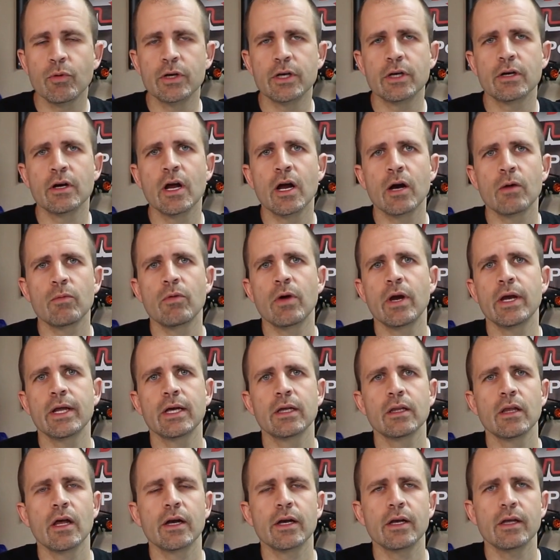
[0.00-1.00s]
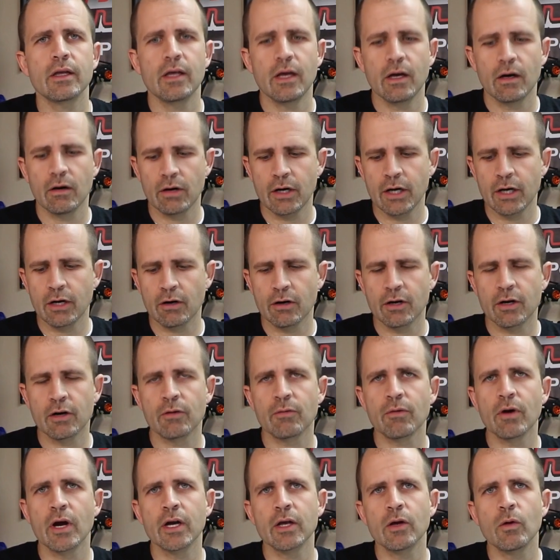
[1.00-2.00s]
when you're not running a lot of gearing or
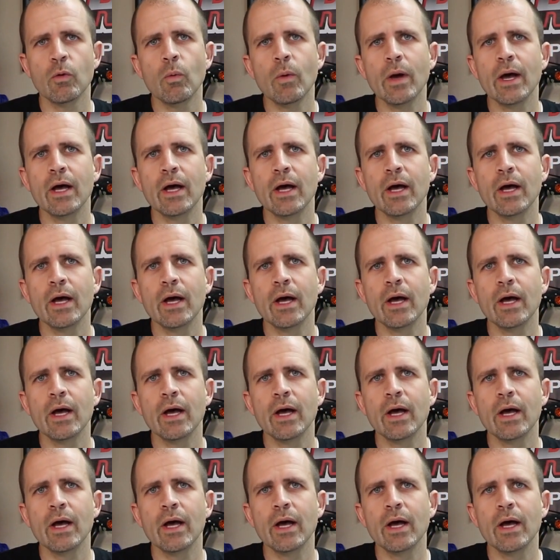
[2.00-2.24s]
you're running